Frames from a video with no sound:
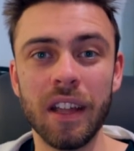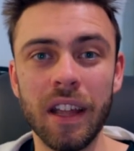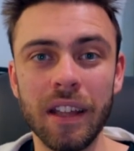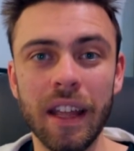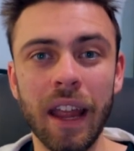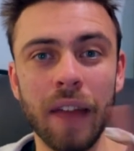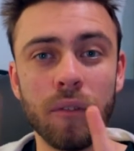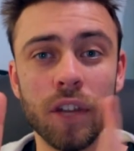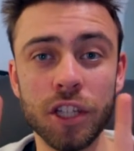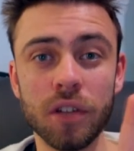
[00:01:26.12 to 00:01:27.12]
it, it,
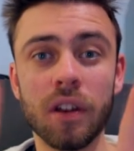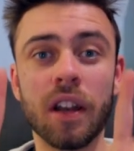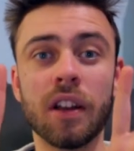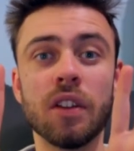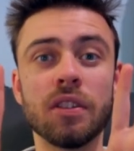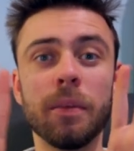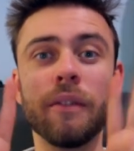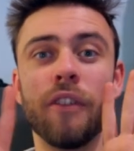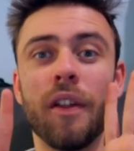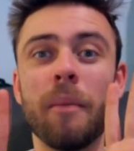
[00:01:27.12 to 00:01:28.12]
every shot kind of goes a
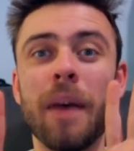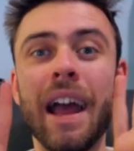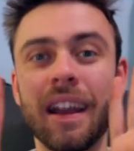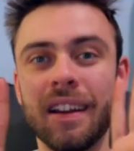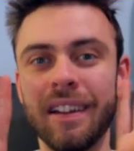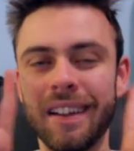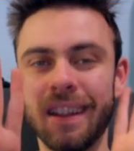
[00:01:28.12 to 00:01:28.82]
bit further back.